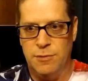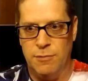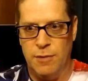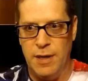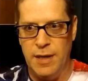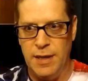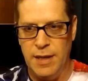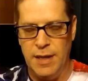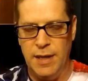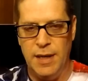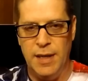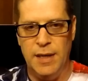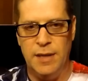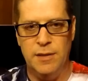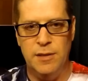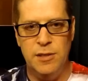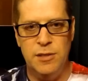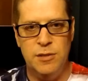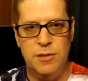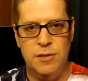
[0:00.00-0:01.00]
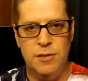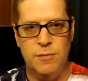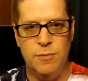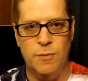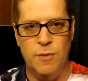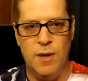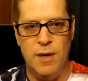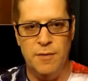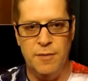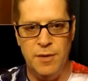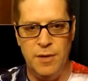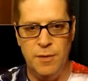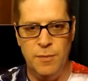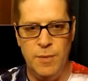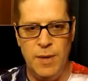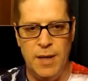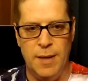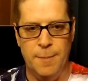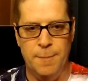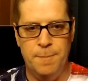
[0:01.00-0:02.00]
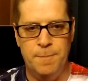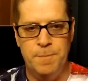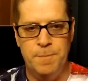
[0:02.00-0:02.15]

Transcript: written in English wherever you went.